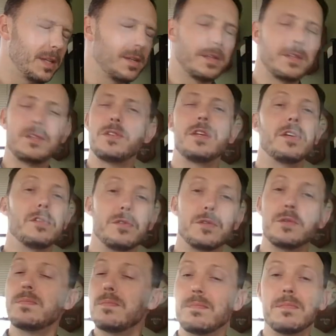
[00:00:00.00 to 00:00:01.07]

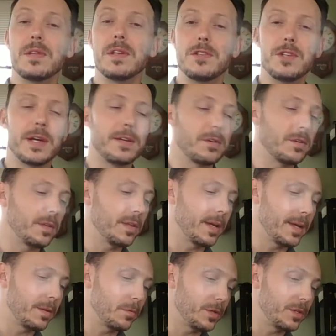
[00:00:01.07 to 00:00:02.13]
Excuse the gendered
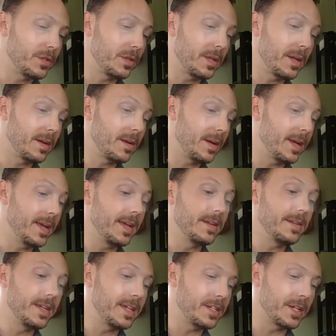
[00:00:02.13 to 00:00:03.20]
language there
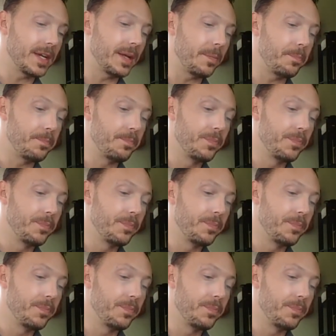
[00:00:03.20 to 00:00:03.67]
in detail.